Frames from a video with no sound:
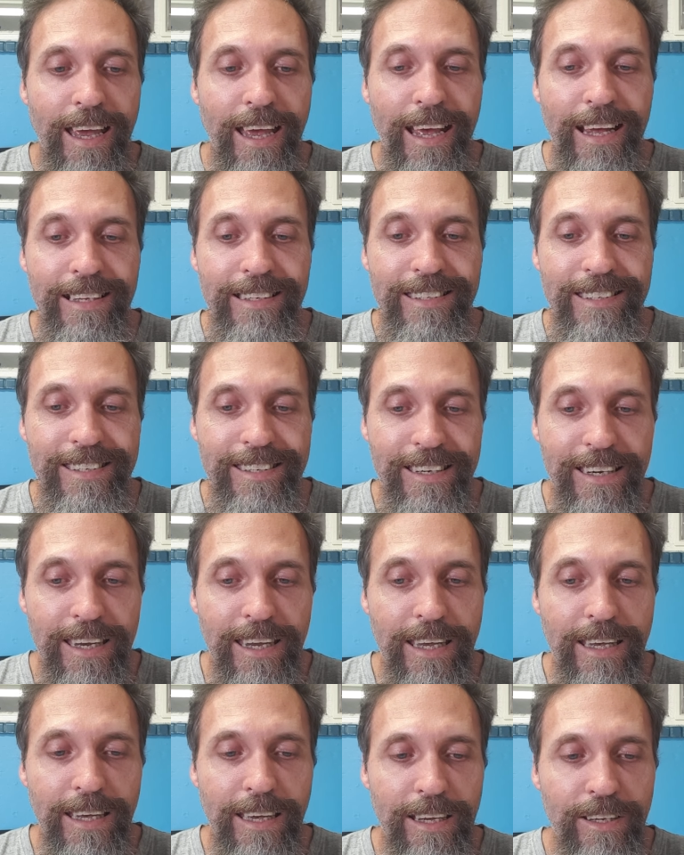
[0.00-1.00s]
and
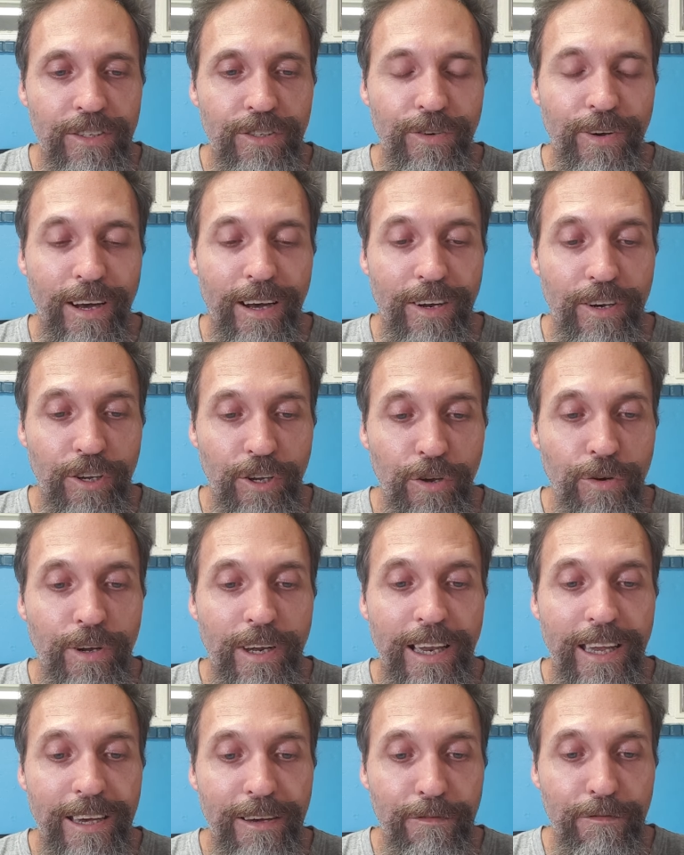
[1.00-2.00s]
sneak into our
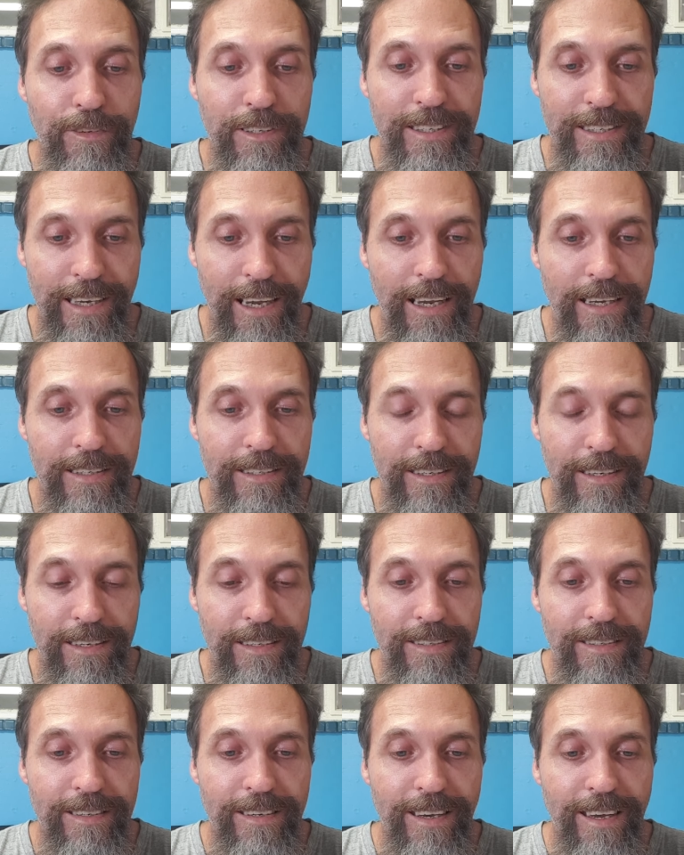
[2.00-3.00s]
nuclear
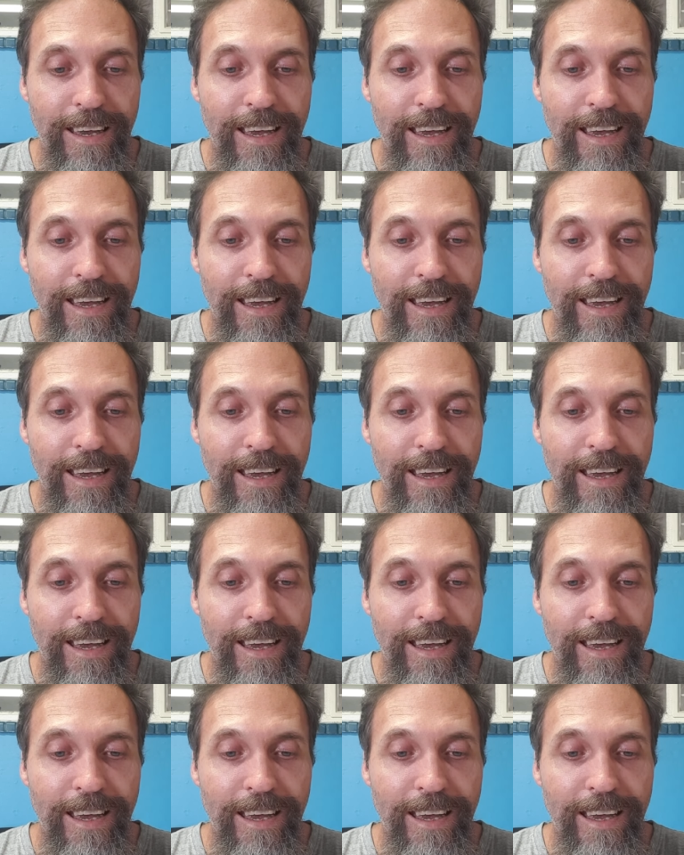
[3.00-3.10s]
facilities.